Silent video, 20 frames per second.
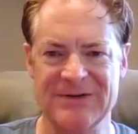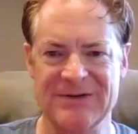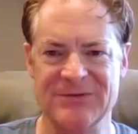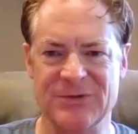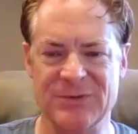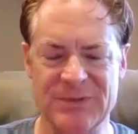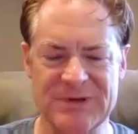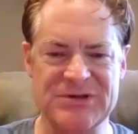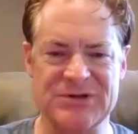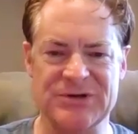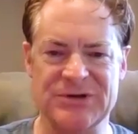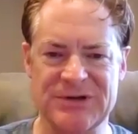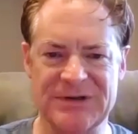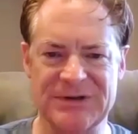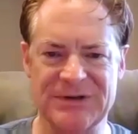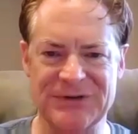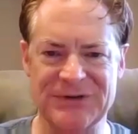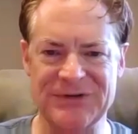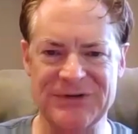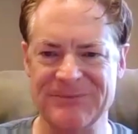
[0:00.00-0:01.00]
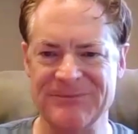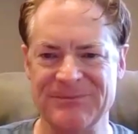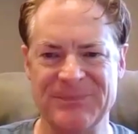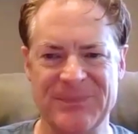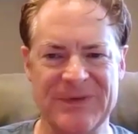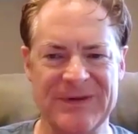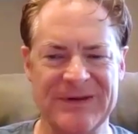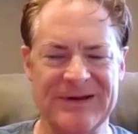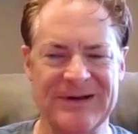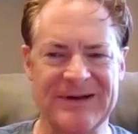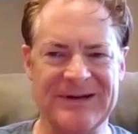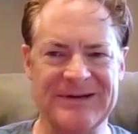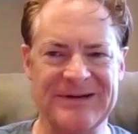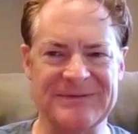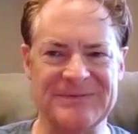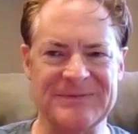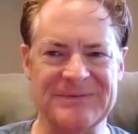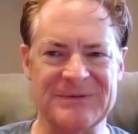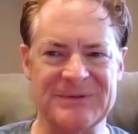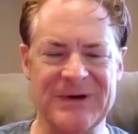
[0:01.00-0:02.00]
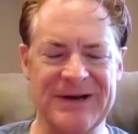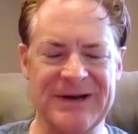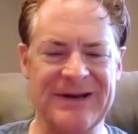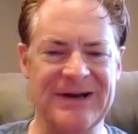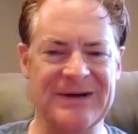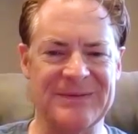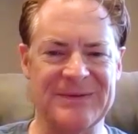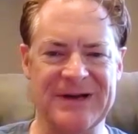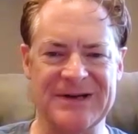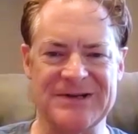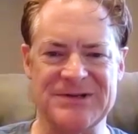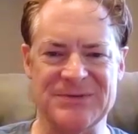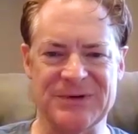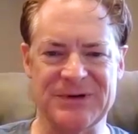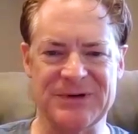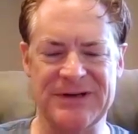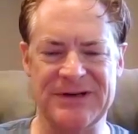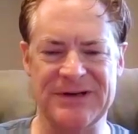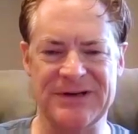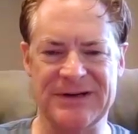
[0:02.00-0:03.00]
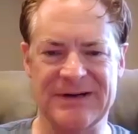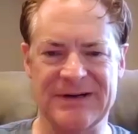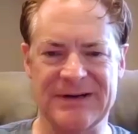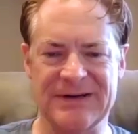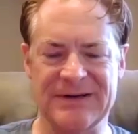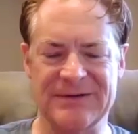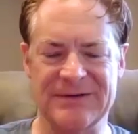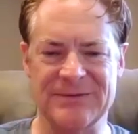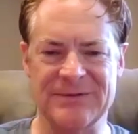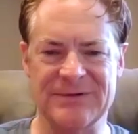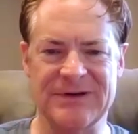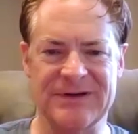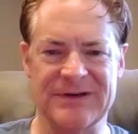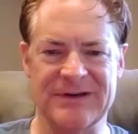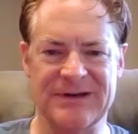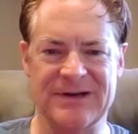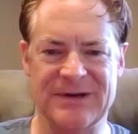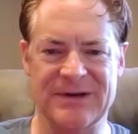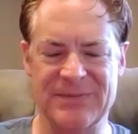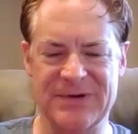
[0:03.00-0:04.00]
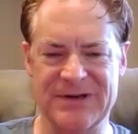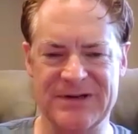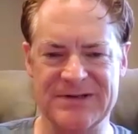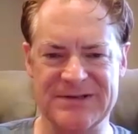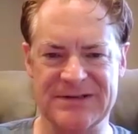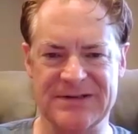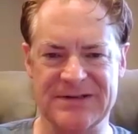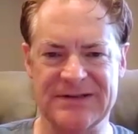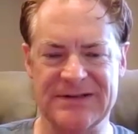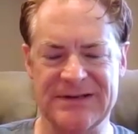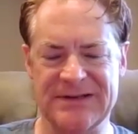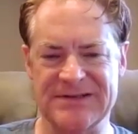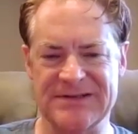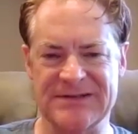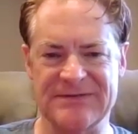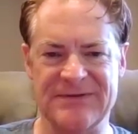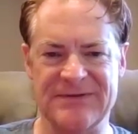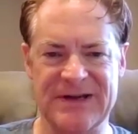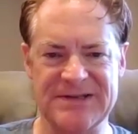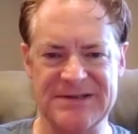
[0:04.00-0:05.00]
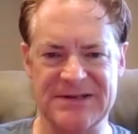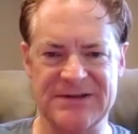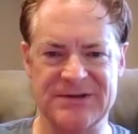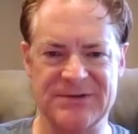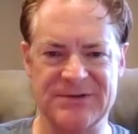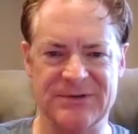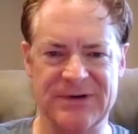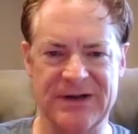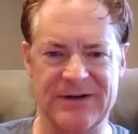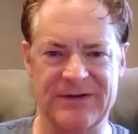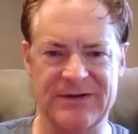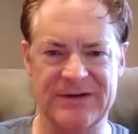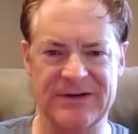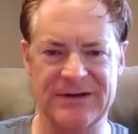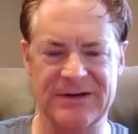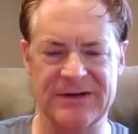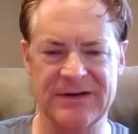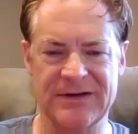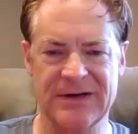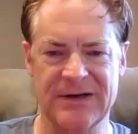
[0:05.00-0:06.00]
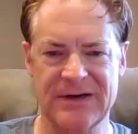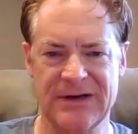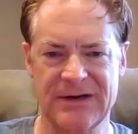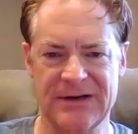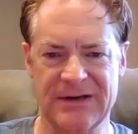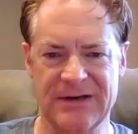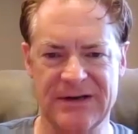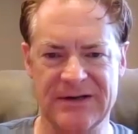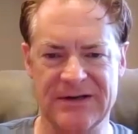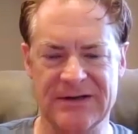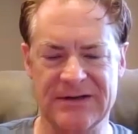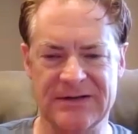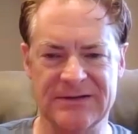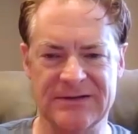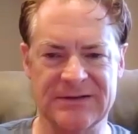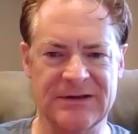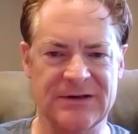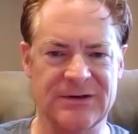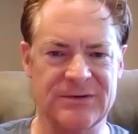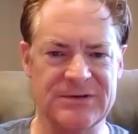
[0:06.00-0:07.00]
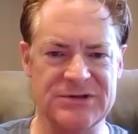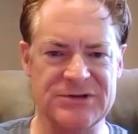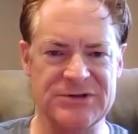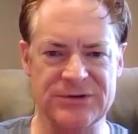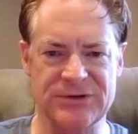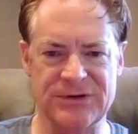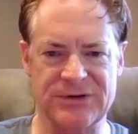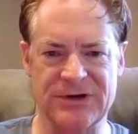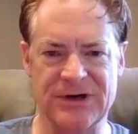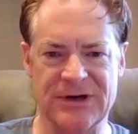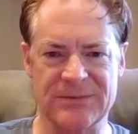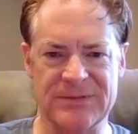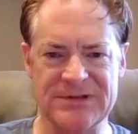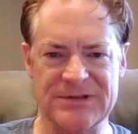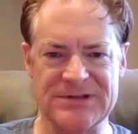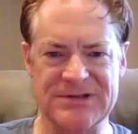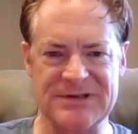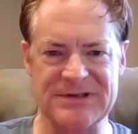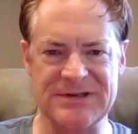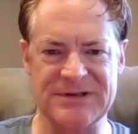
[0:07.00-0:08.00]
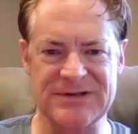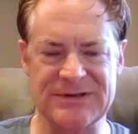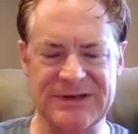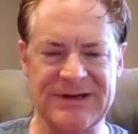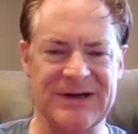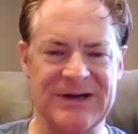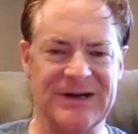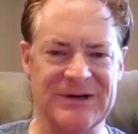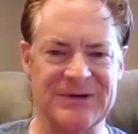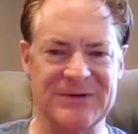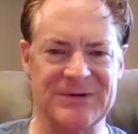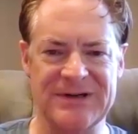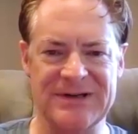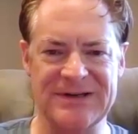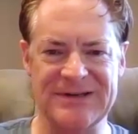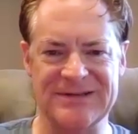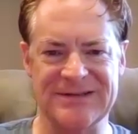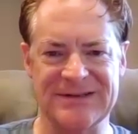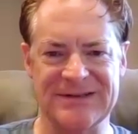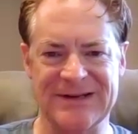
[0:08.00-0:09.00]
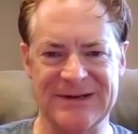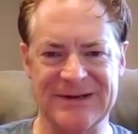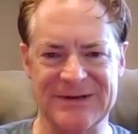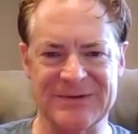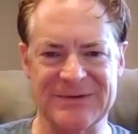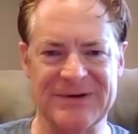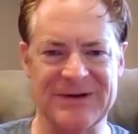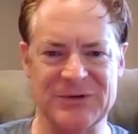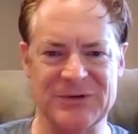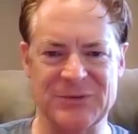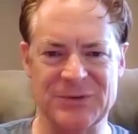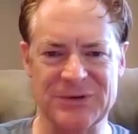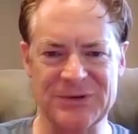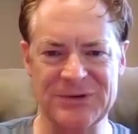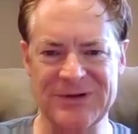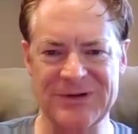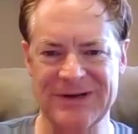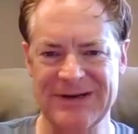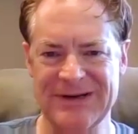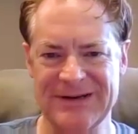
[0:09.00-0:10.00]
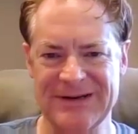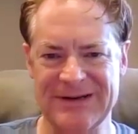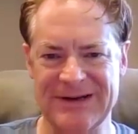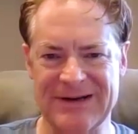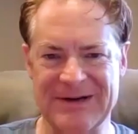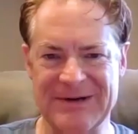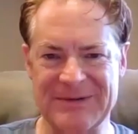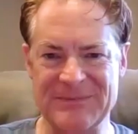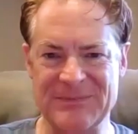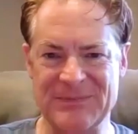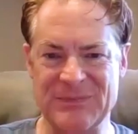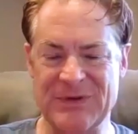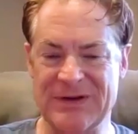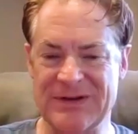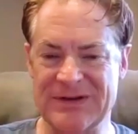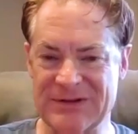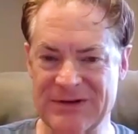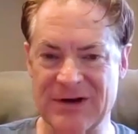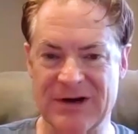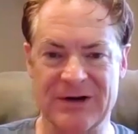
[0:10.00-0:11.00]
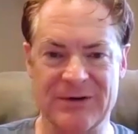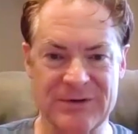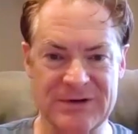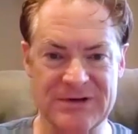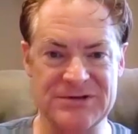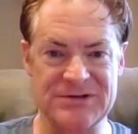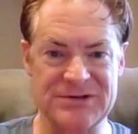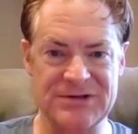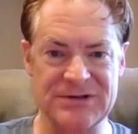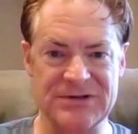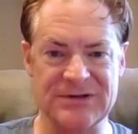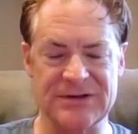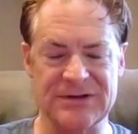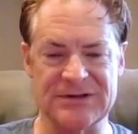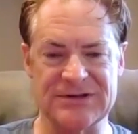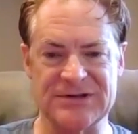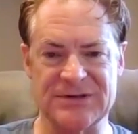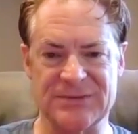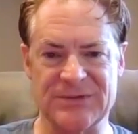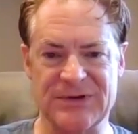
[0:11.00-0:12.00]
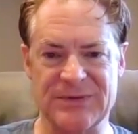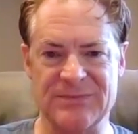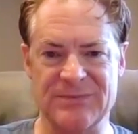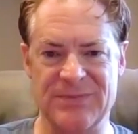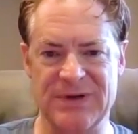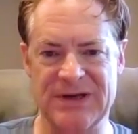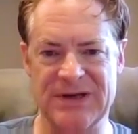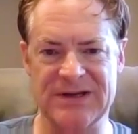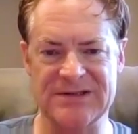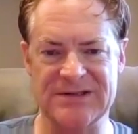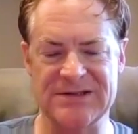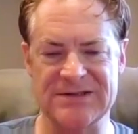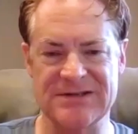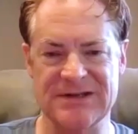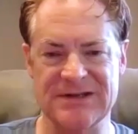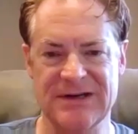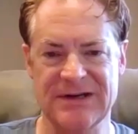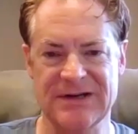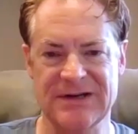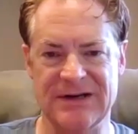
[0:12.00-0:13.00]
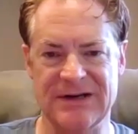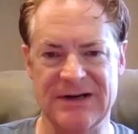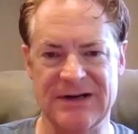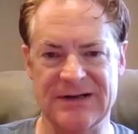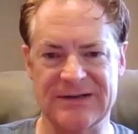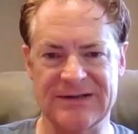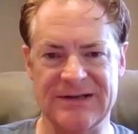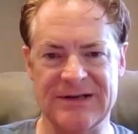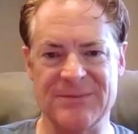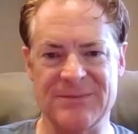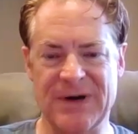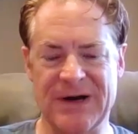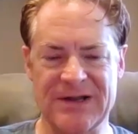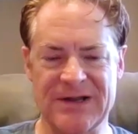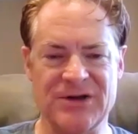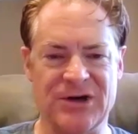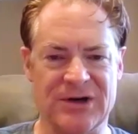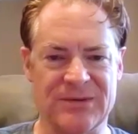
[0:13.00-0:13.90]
for materials um, right now, I'm actually working on the, the company is, in, is investing directly in in low and zero carbon steel and concrete uh, around the world um, because concrete and steel are some of the biggest uh, embodied